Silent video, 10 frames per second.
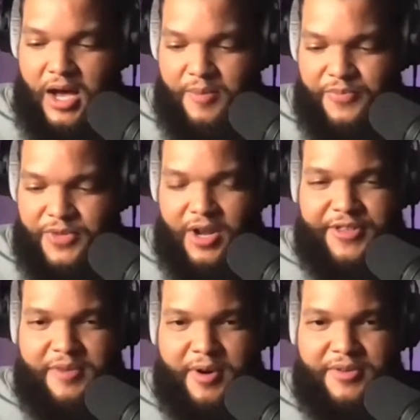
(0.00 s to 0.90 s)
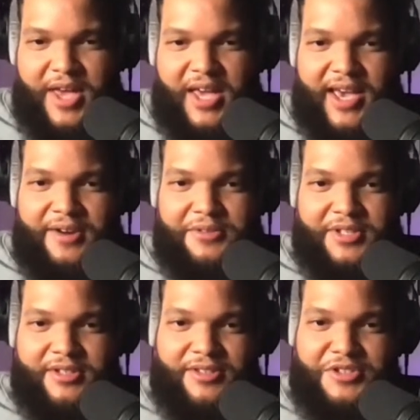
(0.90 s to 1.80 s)
I think about Nat
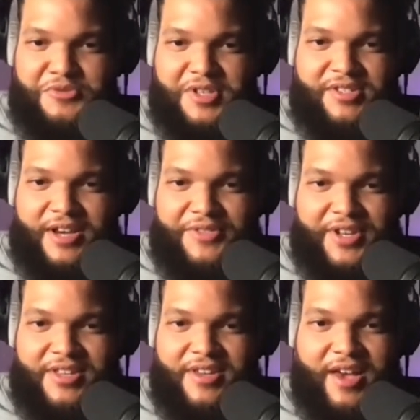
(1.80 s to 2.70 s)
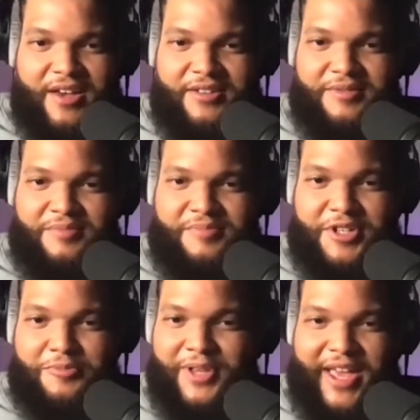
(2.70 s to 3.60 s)
Adderley and the unique sound that he had,
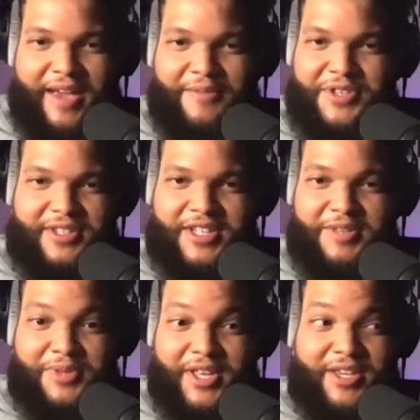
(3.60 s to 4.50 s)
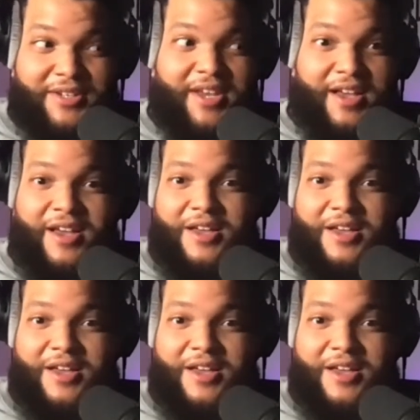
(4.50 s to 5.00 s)
playing everything that he played